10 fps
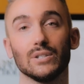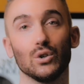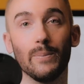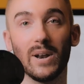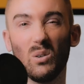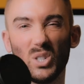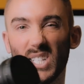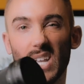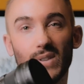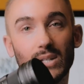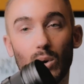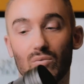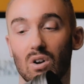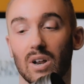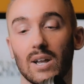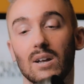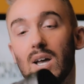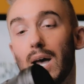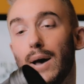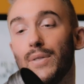So normally I would just leave this one running
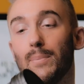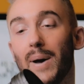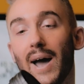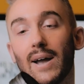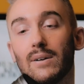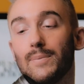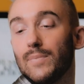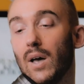at the back